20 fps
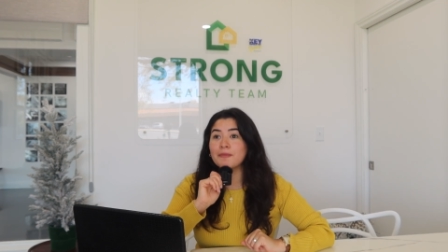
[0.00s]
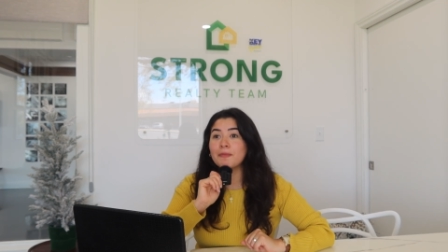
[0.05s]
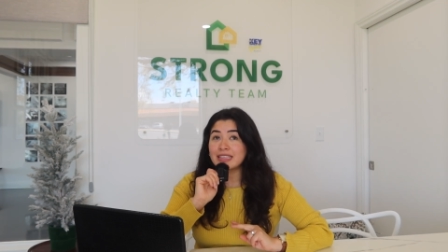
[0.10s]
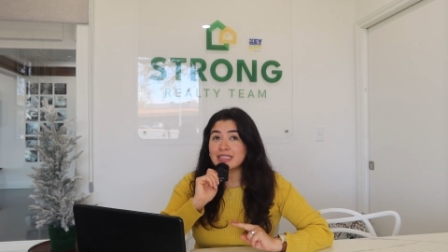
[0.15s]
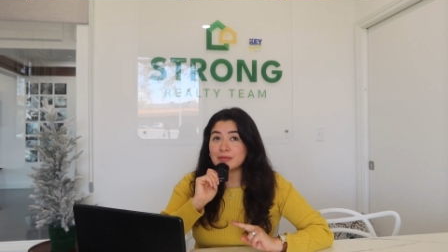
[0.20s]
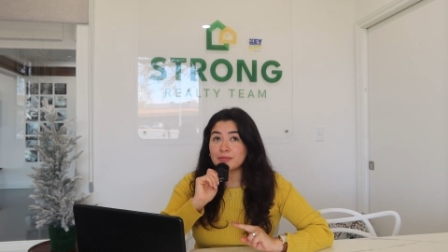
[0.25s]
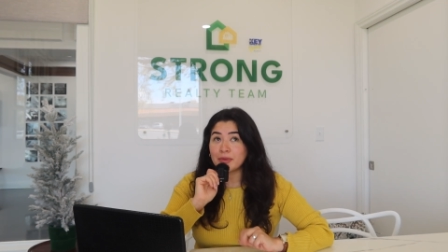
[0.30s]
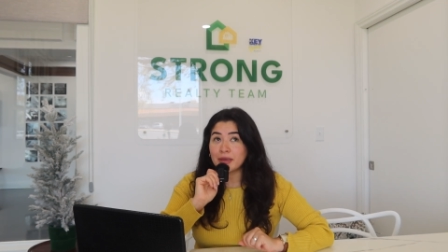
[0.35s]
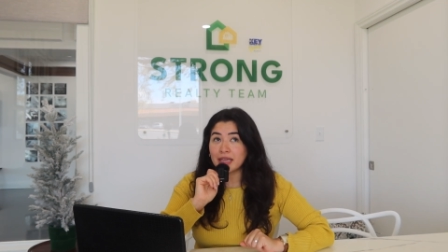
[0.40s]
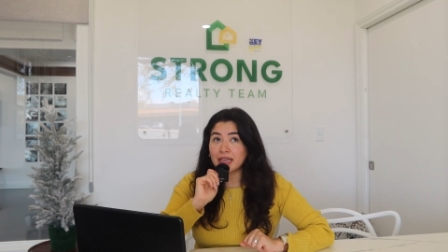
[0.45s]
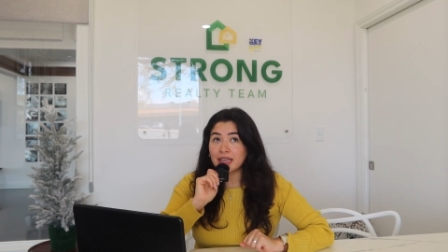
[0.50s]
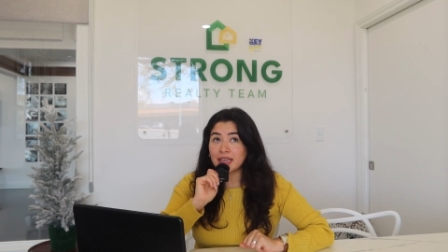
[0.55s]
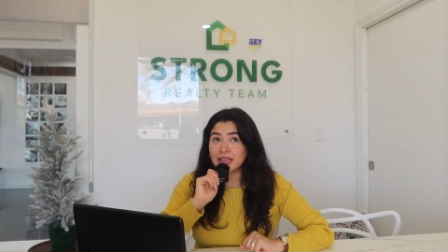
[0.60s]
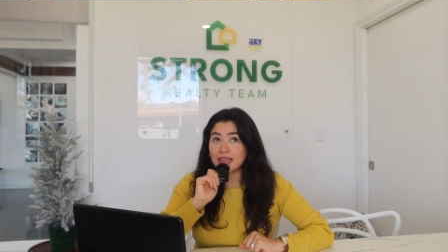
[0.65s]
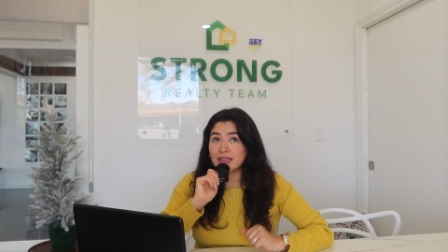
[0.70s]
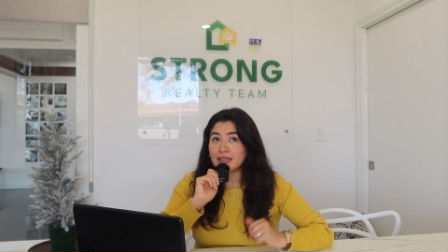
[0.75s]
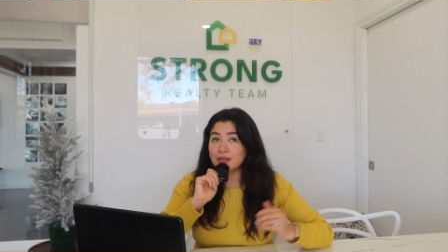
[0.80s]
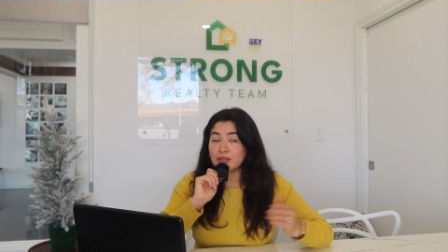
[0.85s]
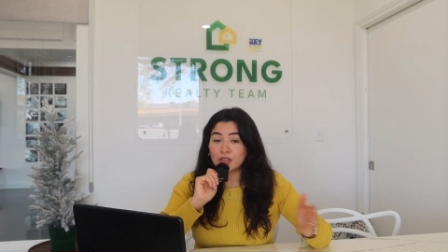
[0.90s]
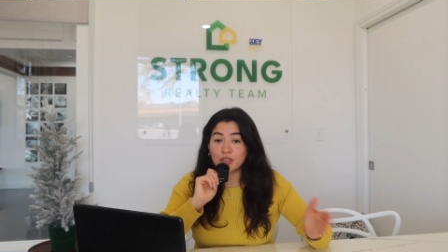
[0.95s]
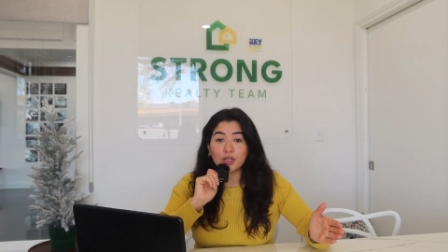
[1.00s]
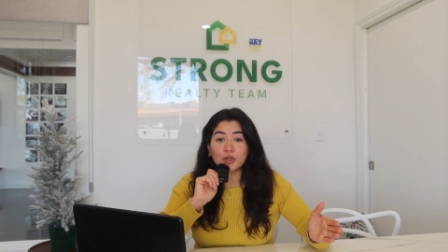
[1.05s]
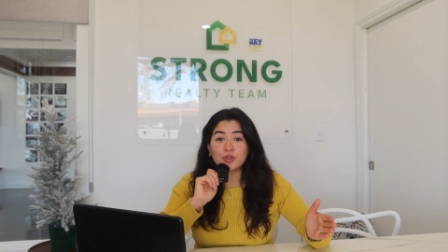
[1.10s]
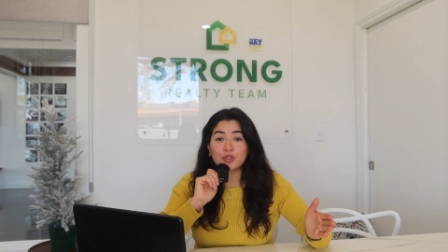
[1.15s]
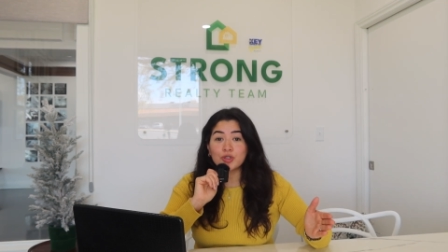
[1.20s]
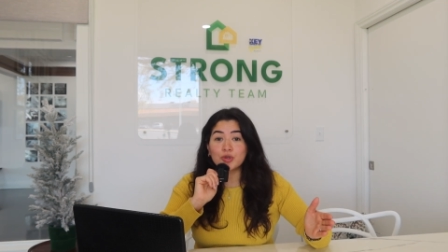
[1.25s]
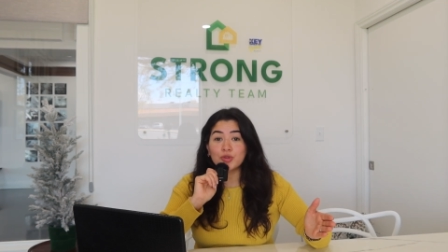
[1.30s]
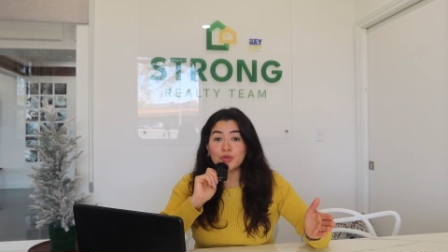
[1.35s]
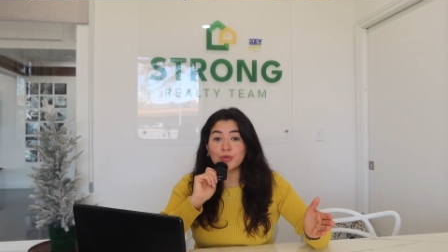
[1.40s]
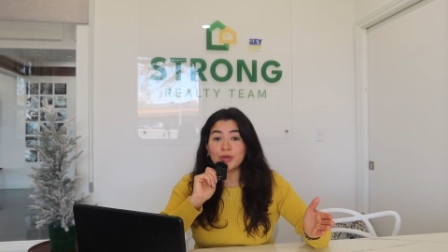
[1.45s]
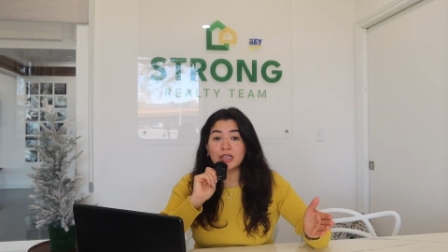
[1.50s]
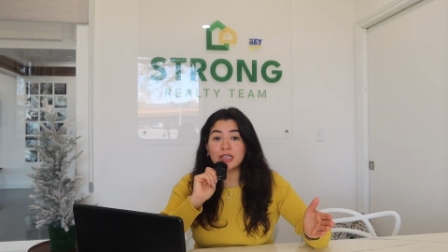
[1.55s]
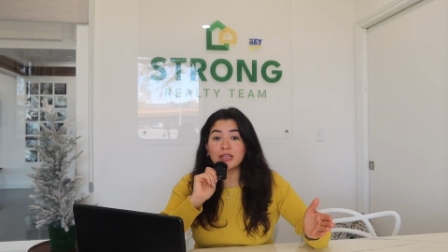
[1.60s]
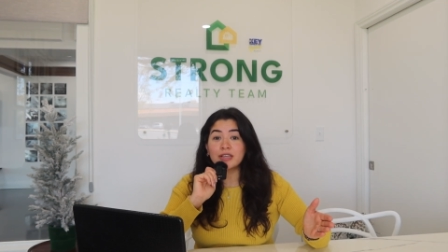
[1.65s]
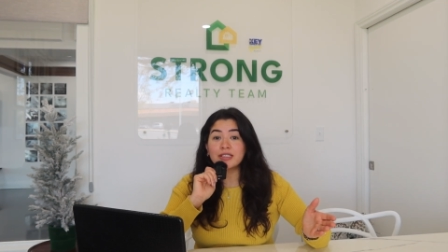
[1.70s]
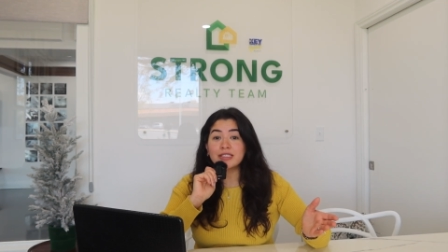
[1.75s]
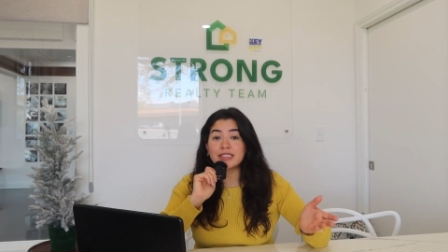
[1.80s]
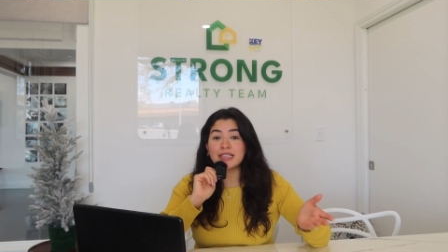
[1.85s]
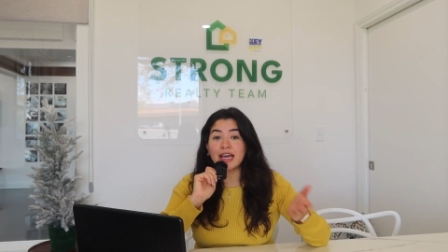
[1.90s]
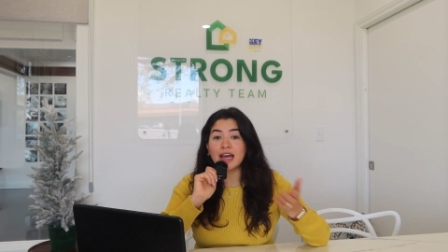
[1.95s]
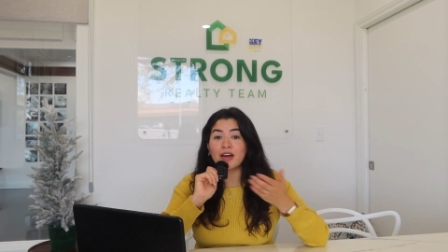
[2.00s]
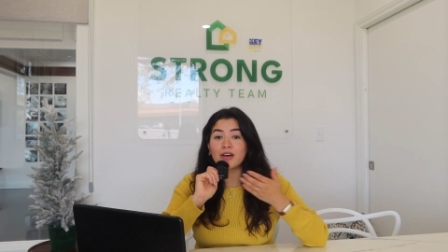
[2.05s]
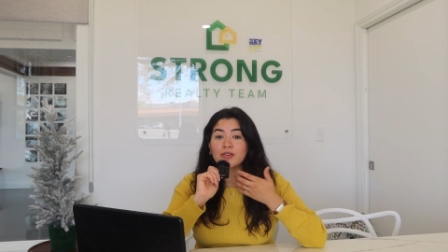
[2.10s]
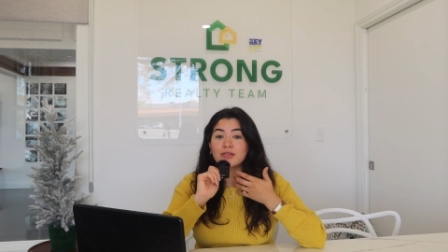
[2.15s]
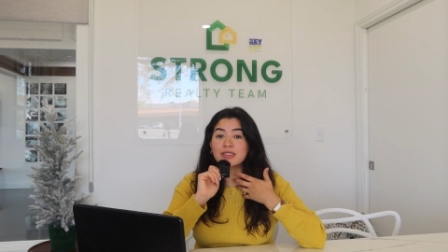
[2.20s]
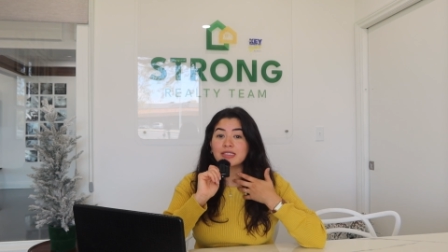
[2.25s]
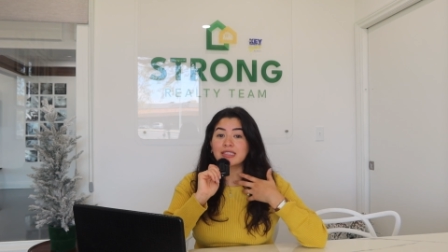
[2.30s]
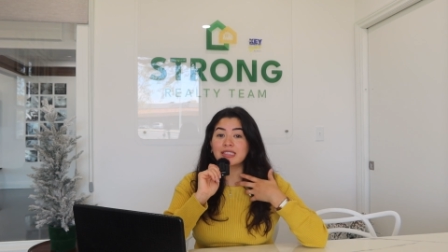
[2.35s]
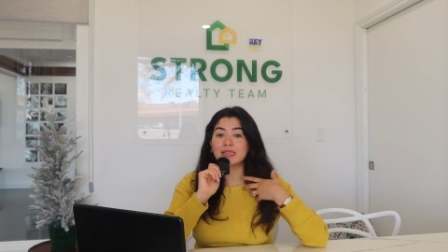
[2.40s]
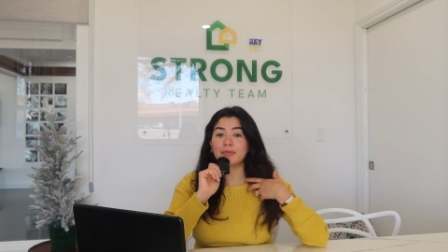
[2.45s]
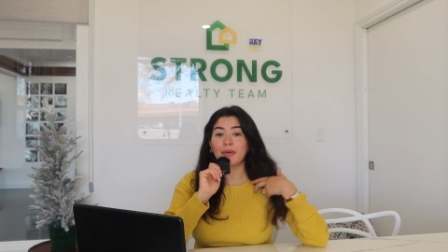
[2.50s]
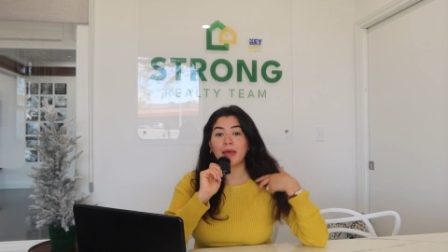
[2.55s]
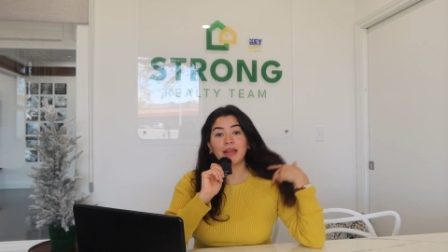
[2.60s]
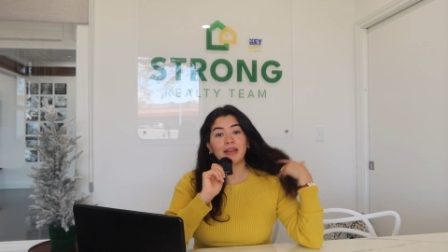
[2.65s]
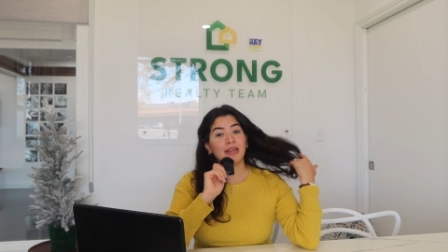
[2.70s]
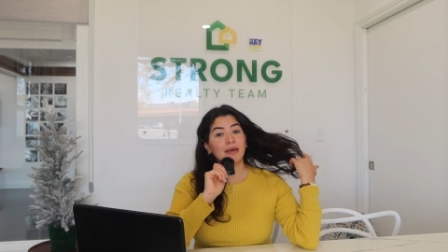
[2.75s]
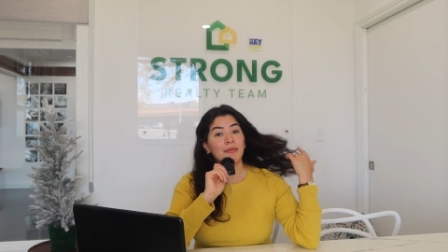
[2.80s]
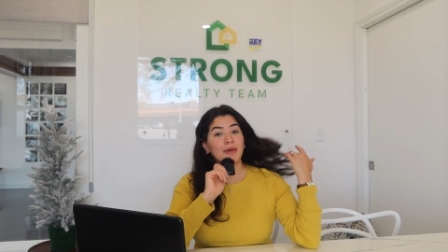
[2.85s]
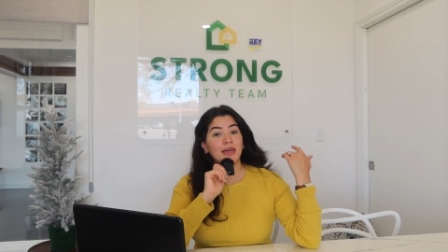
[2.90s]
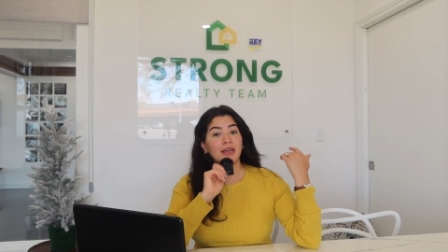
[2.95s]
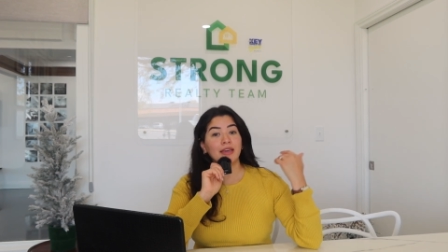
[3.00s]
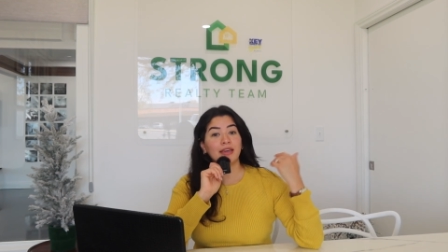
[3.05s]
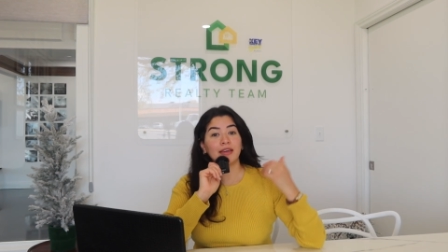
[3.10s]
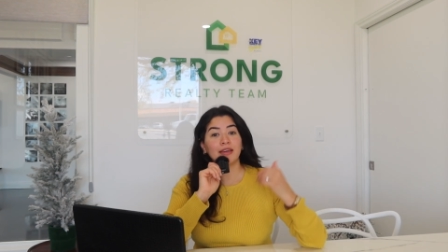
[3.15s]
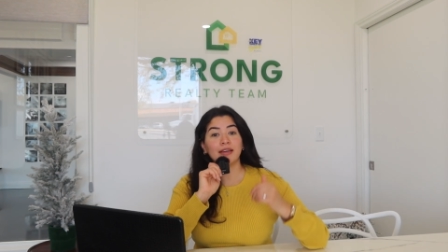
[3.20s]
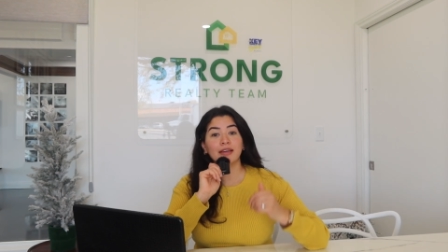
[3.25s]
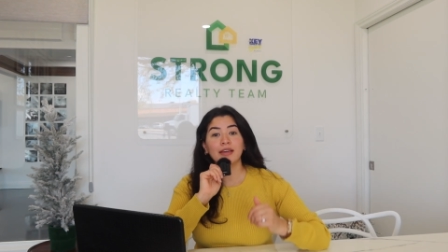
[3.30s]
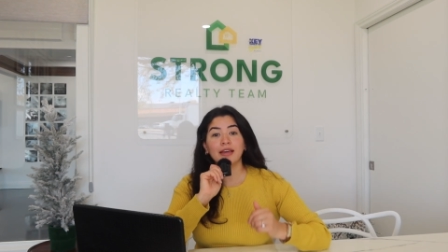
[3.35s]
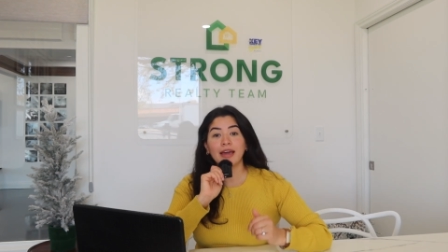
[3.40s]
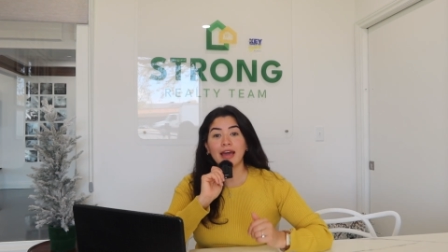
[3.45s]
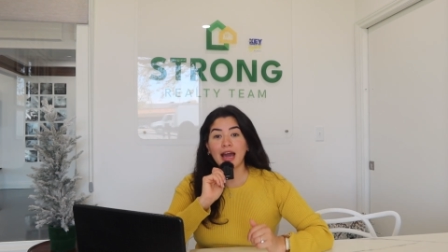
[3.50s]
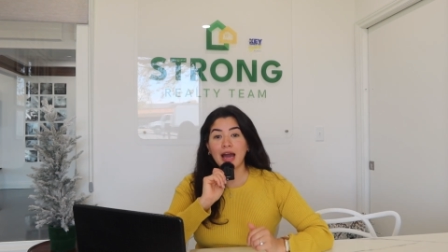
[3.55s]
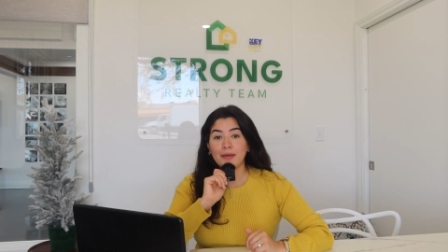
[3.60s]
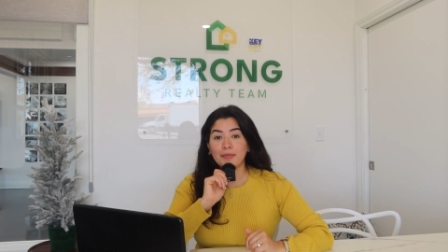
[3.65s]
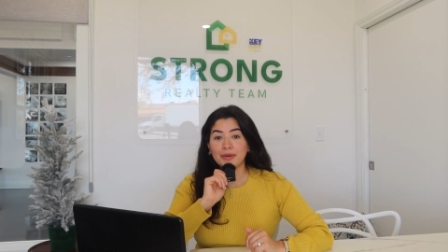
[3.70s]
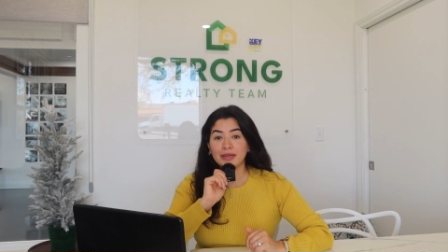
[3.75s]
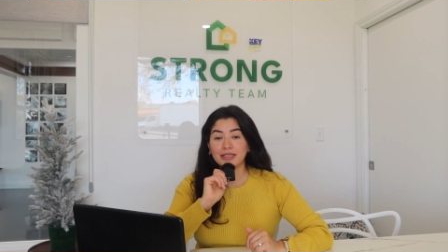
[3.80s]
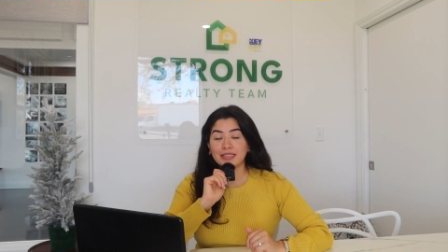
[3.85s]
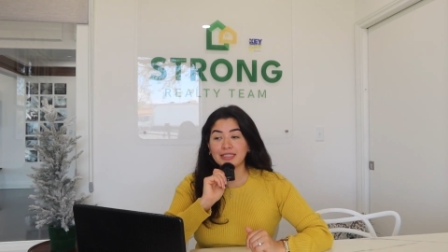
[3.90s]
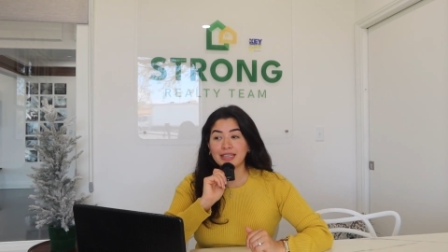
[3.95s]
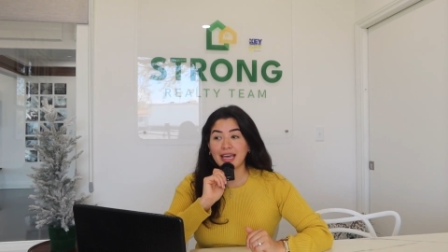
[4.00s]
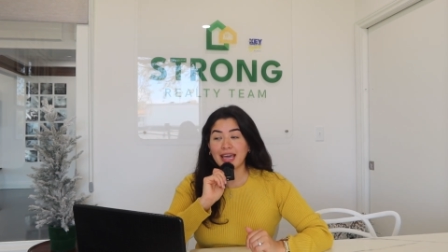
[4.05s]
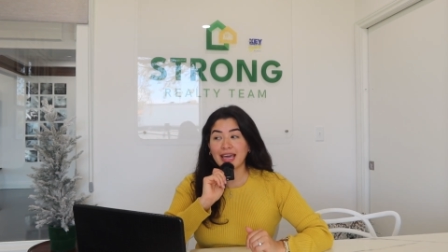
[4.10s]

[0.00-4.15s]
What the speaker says: It's been, 2-3 years now since the pandemic happened,